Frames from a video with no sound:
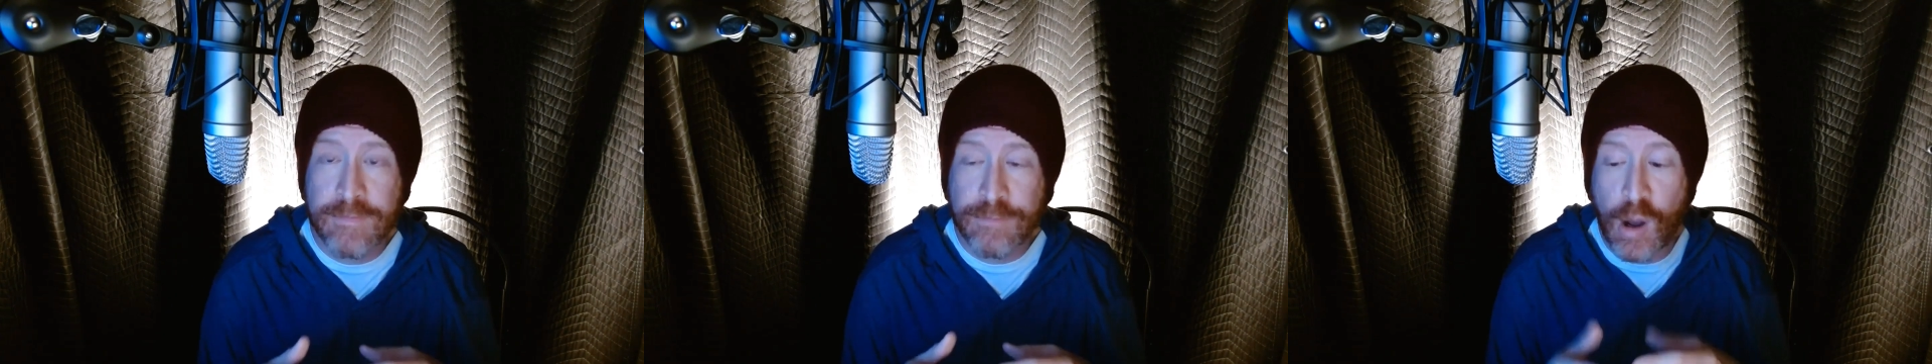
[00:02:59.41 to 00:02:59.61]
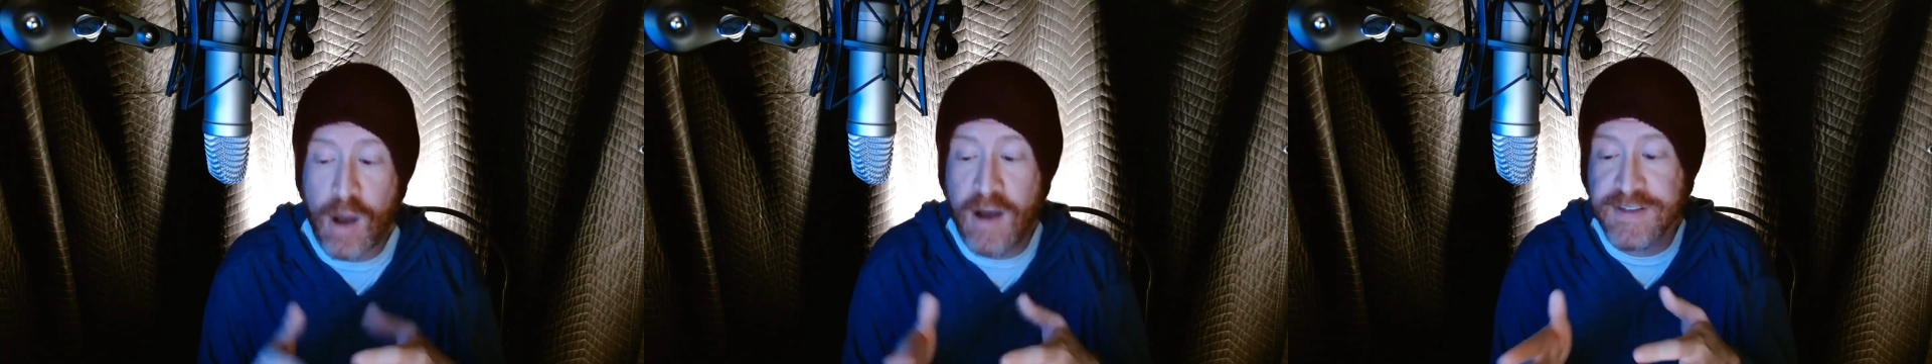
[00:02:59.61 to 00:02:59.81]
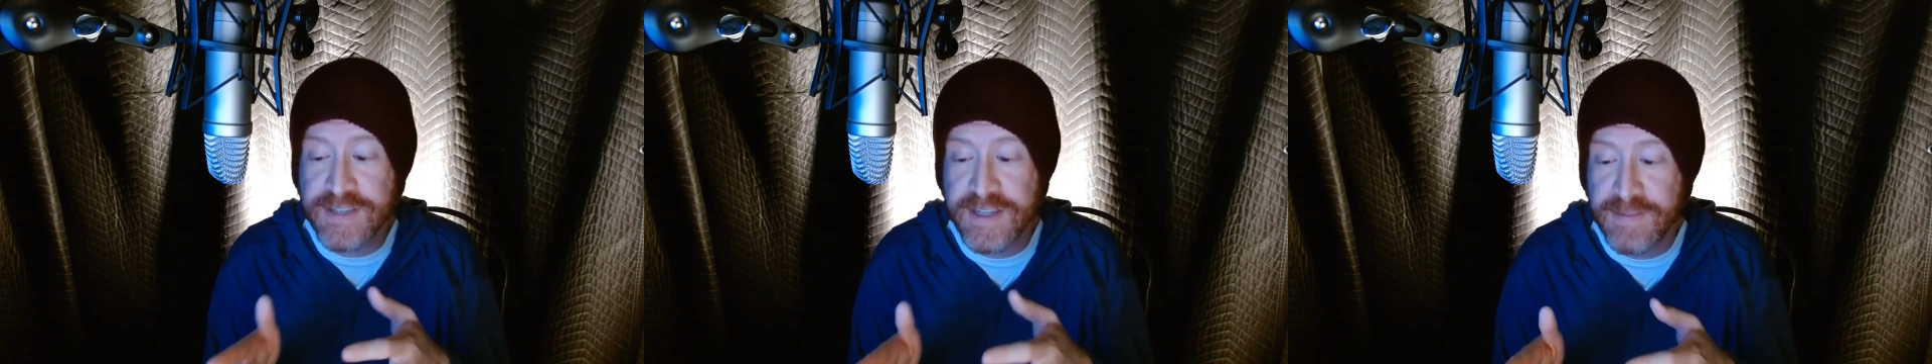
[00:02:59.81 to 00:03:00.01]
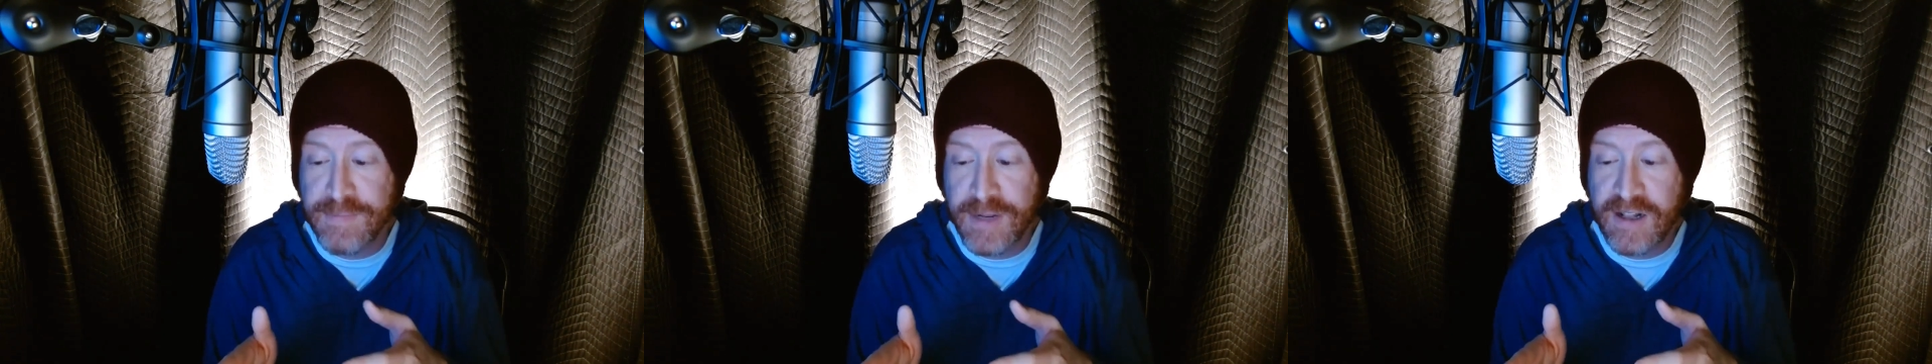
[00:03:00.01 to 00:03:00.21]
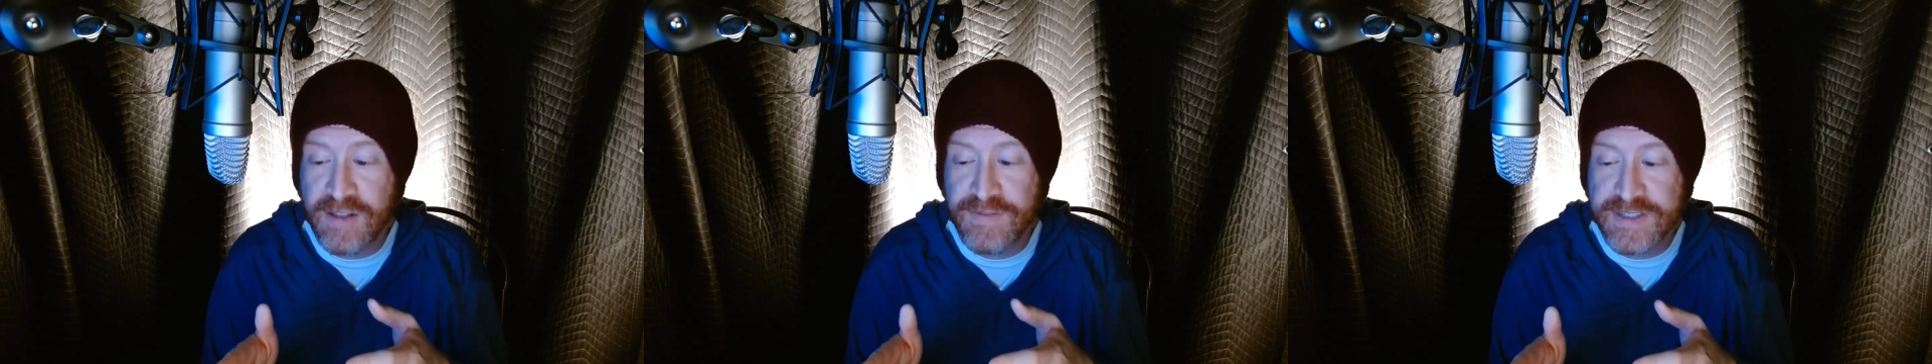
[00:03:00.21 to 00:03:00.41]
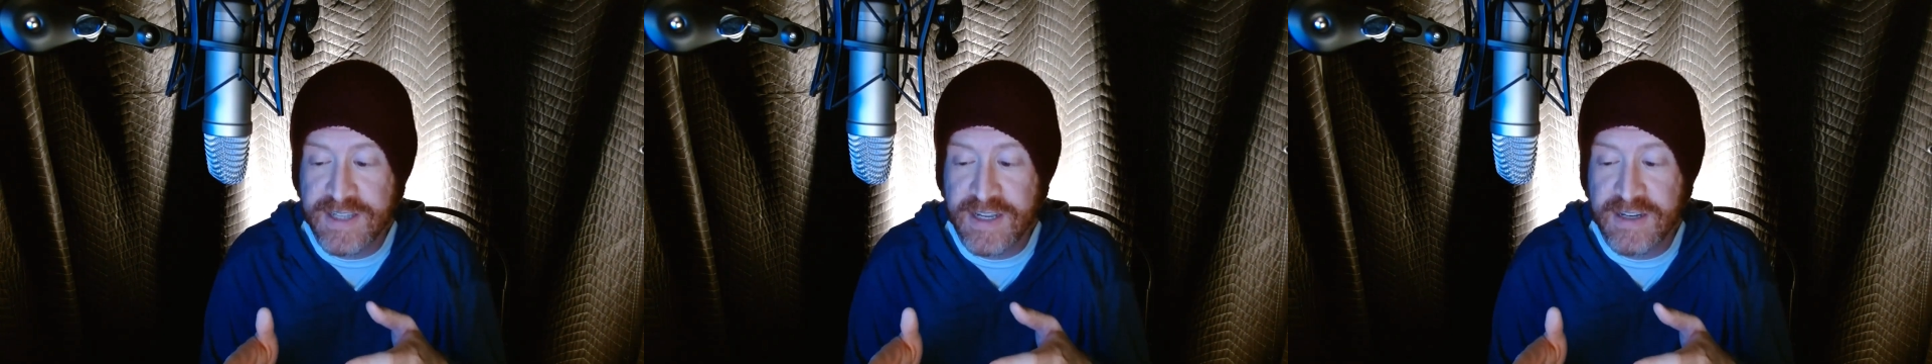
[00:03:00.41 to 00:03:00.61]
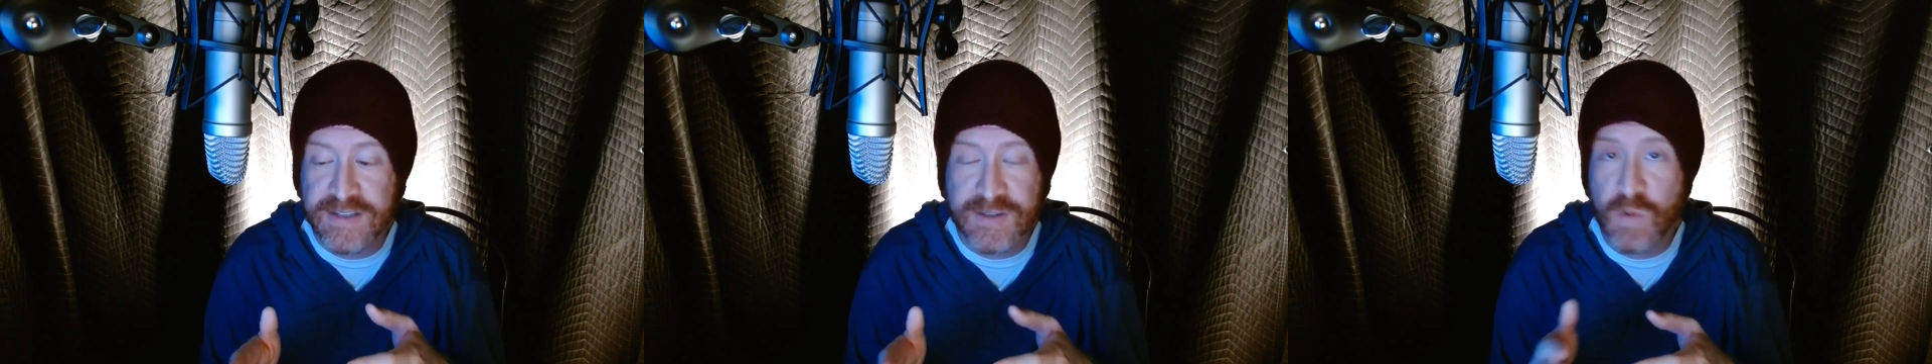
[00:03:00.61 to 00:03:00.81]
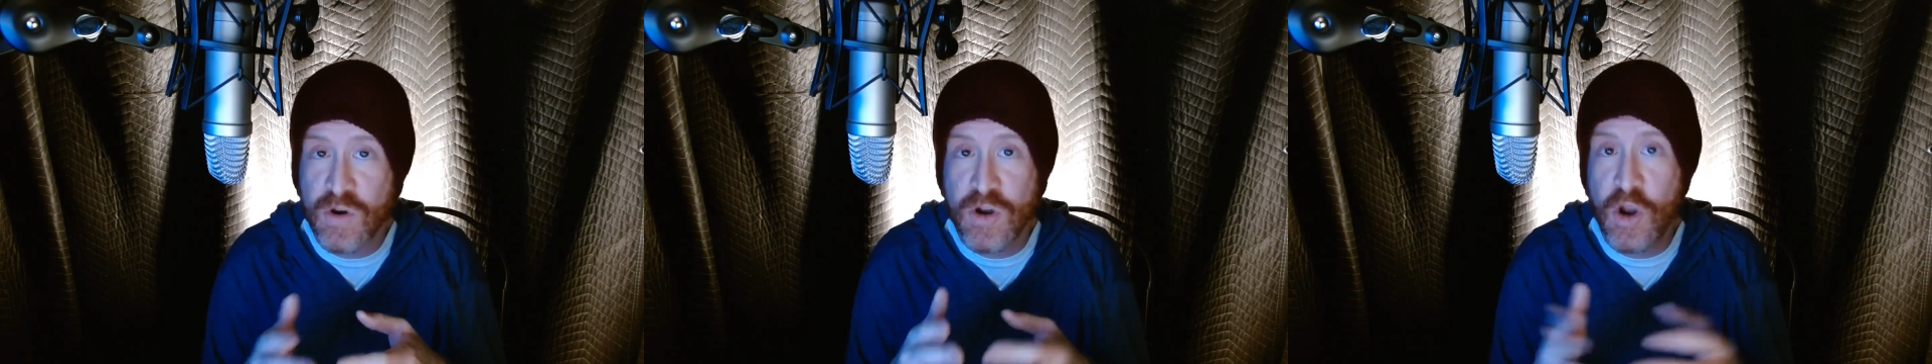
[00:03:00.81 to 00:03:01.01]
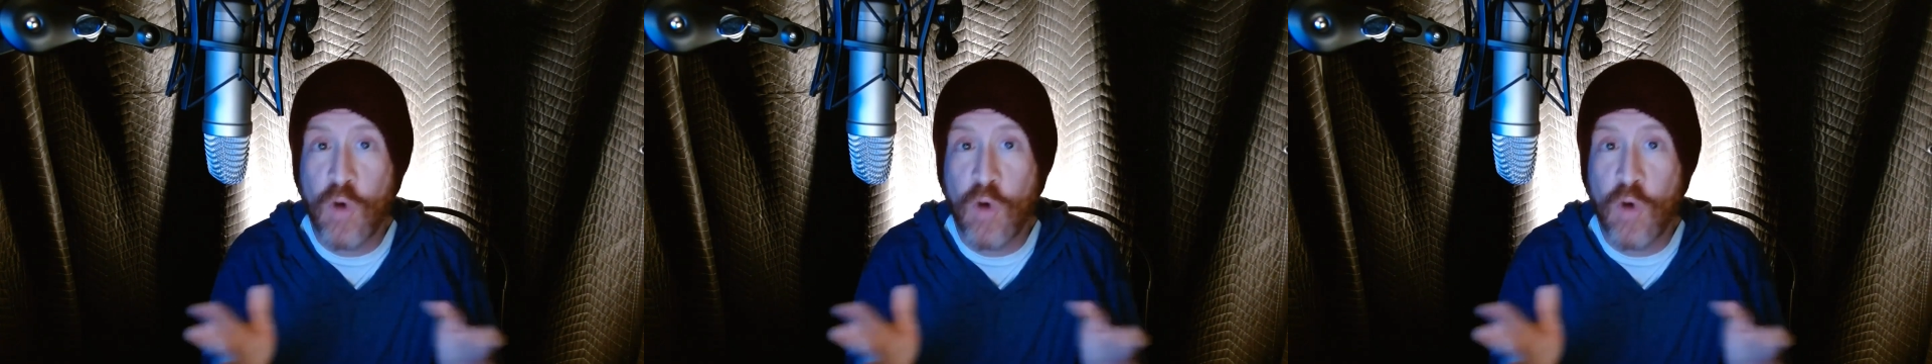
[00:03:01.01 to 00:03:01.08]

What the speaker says: Pause in the middle of a sentence where no